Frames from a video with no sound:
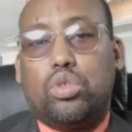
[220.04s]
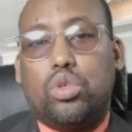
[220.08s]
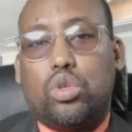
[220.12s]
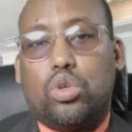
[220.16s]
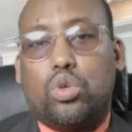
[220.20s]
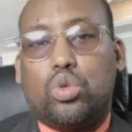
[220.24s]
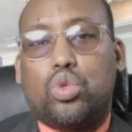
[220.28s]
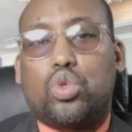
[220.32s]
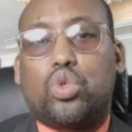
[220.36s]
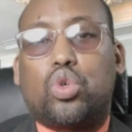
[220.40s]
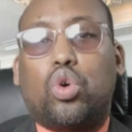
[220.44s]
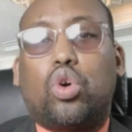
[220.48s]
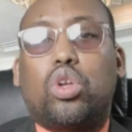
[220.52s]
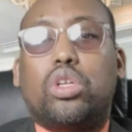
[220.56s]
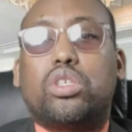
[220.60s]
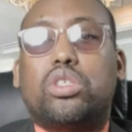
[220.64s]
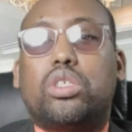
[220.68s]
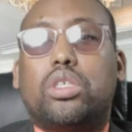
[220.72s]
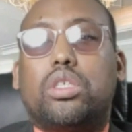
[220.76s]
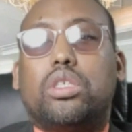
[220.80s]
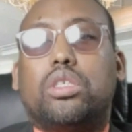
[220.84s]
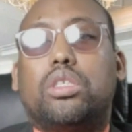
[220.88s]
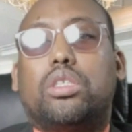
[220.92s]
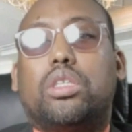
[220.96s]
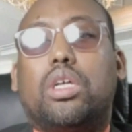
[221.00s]

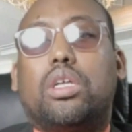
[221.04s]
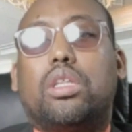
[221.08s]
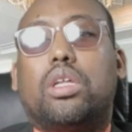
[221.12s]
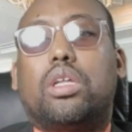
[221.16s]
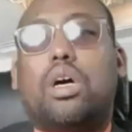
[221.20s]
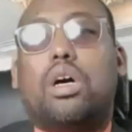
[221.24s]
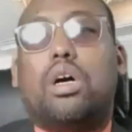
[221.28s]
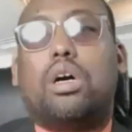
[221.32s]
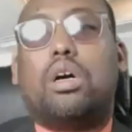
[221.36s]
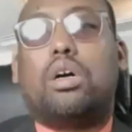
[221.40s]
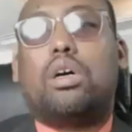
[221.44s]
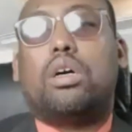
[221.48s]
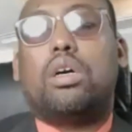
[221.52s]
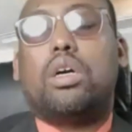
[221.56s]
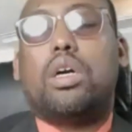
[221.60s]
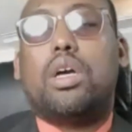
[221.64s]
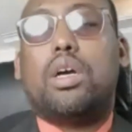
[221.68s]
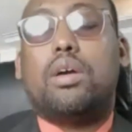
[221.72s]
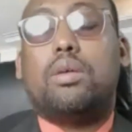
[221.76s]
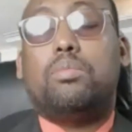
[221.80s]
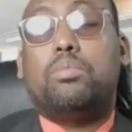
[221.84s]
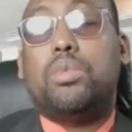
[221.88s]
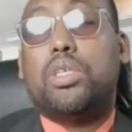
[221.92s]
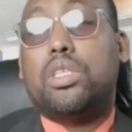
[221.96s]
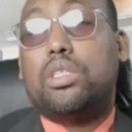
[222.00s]
soldiers that are
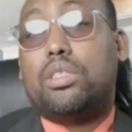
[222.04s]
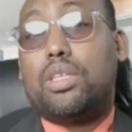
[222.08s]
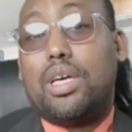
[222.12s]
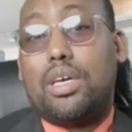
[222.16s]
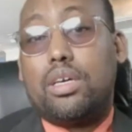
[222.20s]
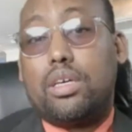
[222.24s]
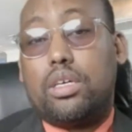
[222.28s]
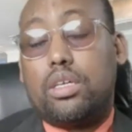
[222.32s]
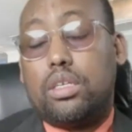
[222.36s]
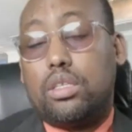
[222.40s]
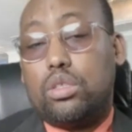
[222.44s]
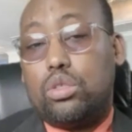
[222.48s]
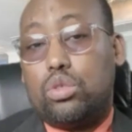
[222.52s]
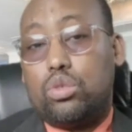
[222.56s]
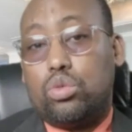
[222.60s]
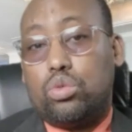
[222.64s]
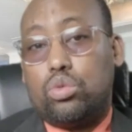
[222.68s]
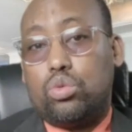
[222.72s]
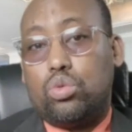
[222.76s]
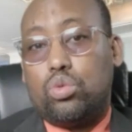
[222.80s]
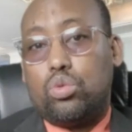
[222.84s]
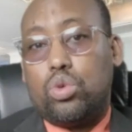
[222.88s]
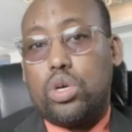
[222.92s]
being taken to